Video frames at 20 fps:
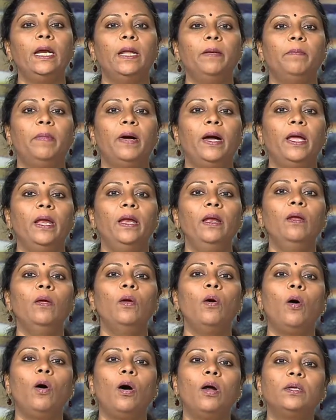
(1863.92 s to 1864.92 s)
labile,
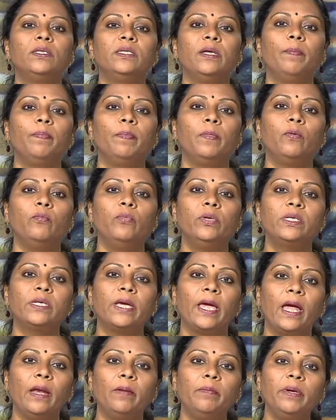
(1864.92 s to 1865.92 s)
or some which
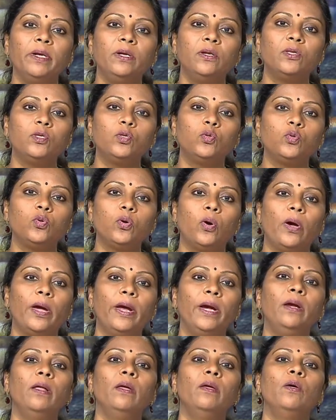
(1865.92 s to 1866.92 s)
can be
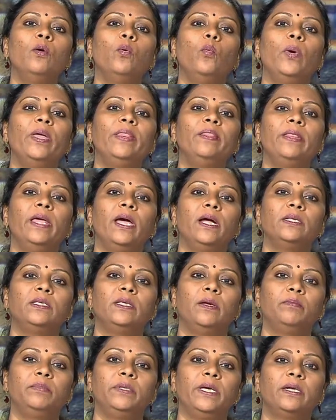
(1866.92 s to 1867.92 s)
destroyed when they are
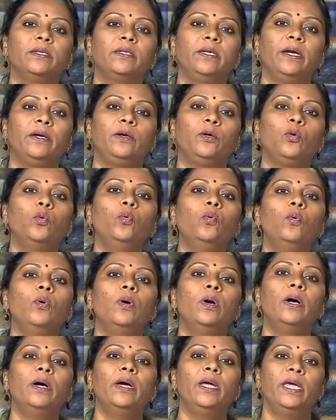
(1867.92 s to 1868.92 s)
subjected to
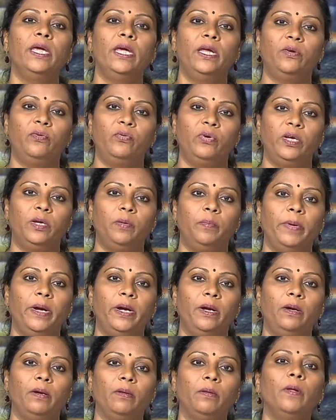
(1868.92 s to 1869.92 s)
a heat
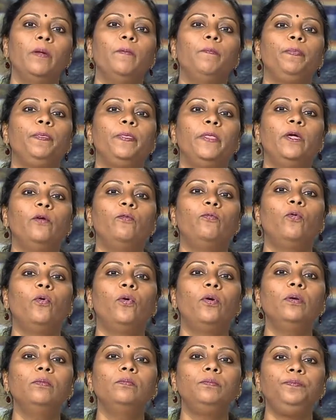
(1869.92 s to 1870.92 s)
treatment.
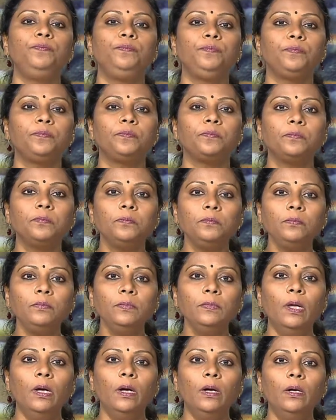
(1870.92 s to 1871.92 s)
Therefore,
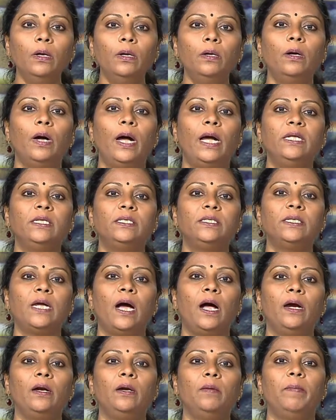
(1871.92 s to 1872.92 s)
I
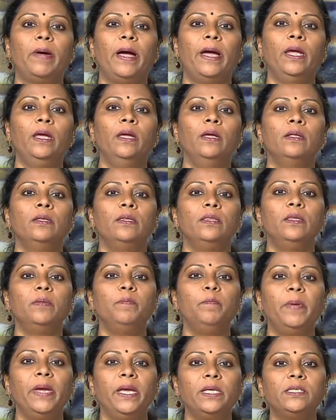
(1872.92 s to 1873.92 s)
start by the
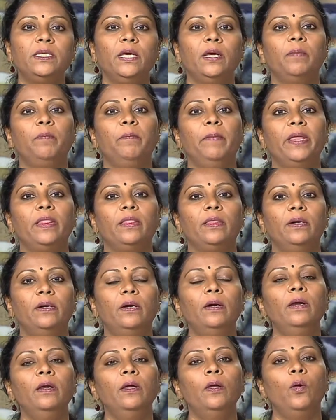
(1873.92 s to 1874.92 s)
basic
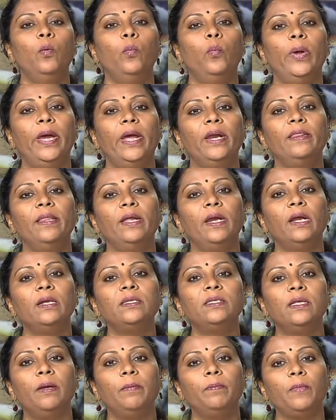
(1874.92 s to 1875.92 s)
method where there are
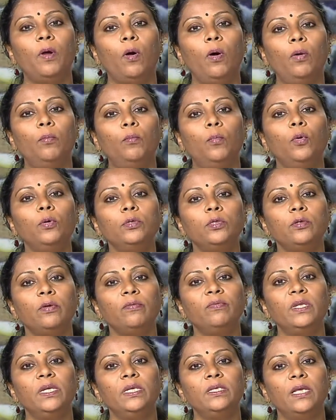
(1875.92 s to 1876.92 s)
some, or most
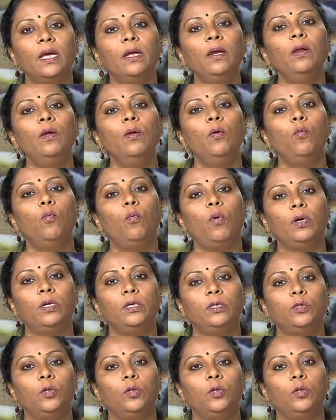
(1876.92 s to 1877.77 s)
of these are water